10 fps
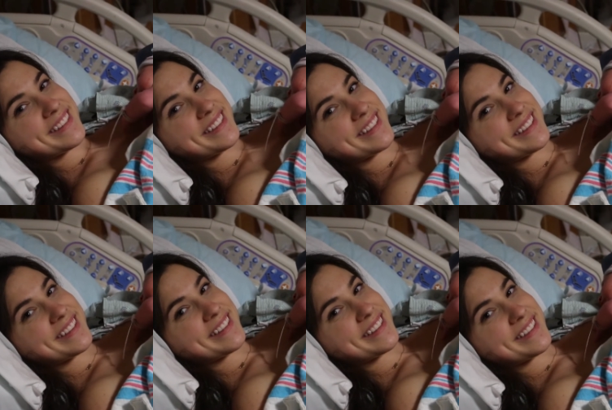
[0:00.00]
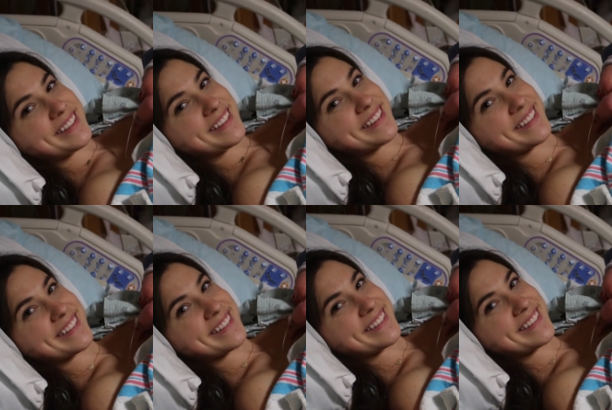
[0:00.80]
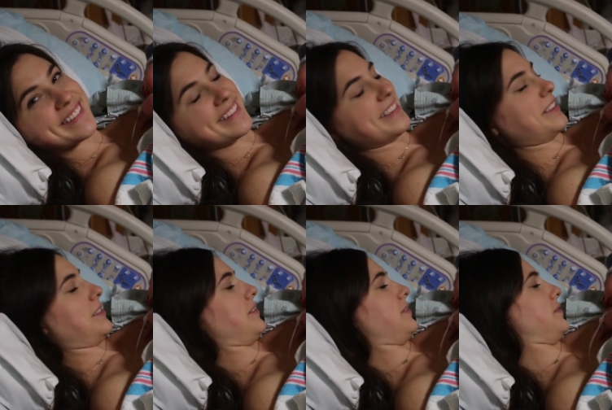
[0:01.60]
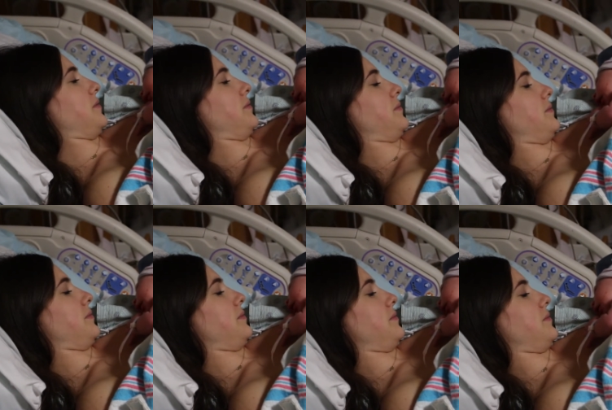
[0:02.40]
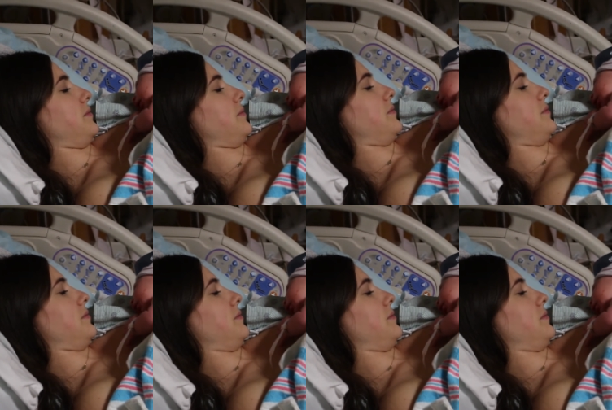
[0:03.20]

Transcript: Here's my wonderful Lindsay who did such a